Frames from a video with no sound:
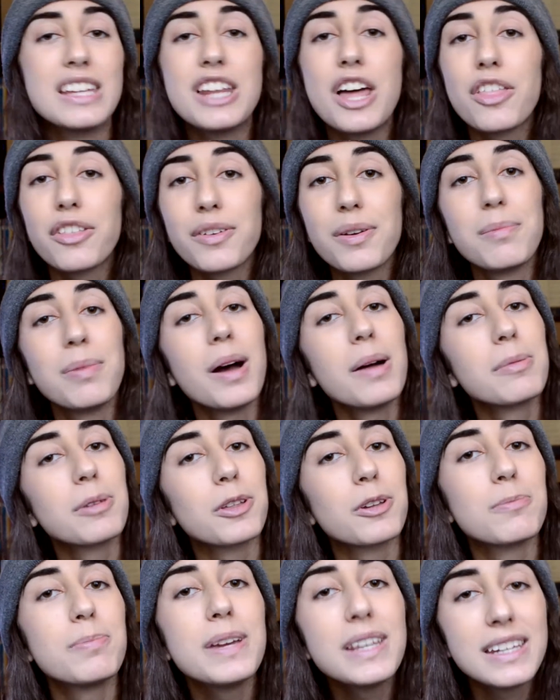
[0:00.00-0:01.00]
Another
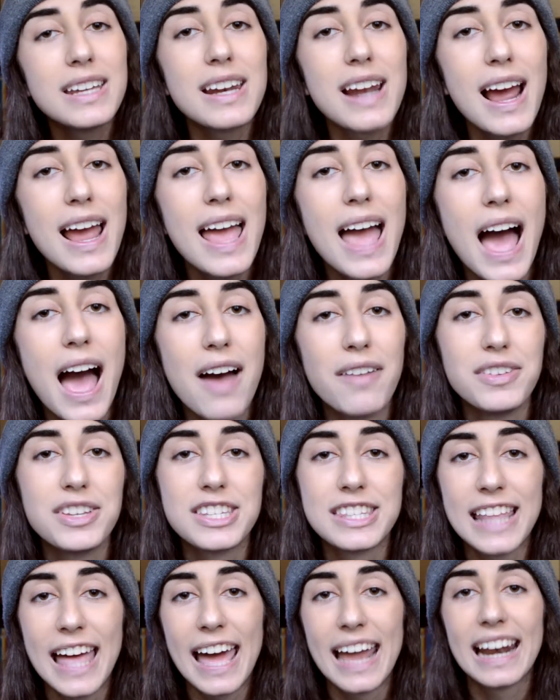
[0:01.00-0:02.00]
unpopular opinion I have
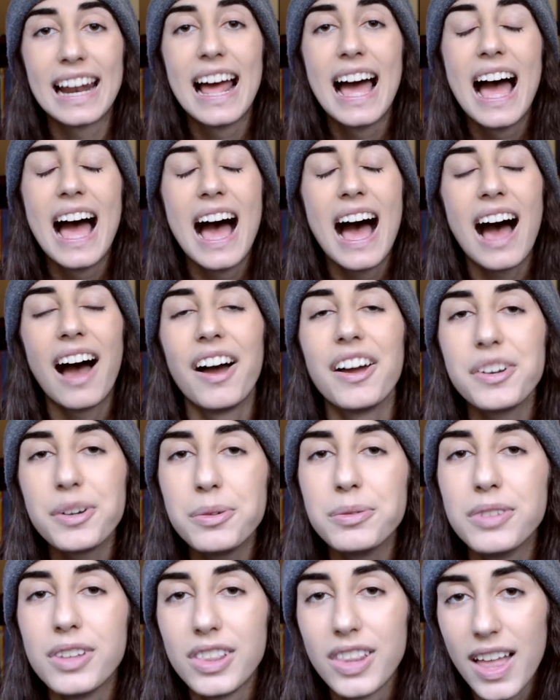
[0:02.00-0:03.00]
is that I
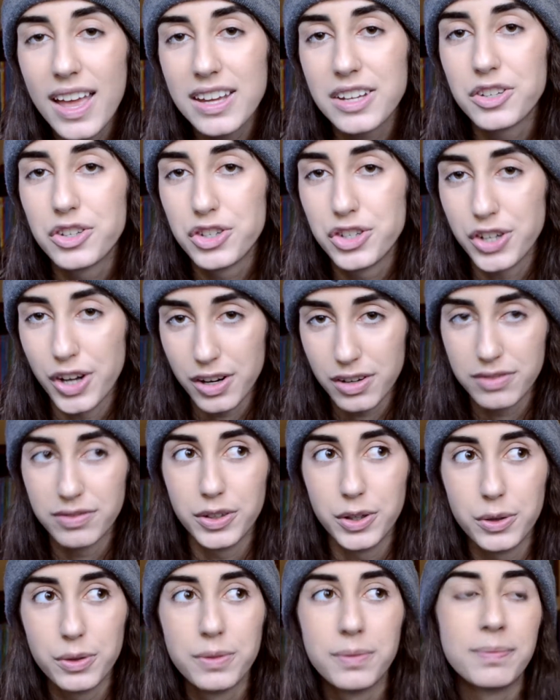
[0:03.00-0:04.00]
don't like junk
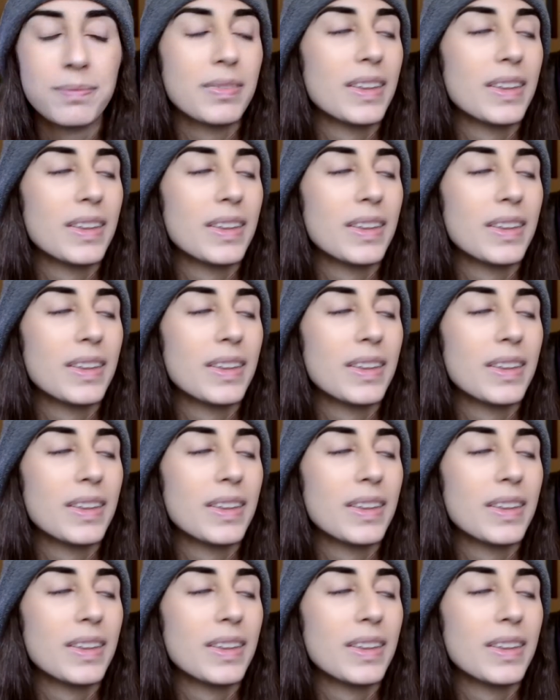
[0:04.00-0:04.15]
food.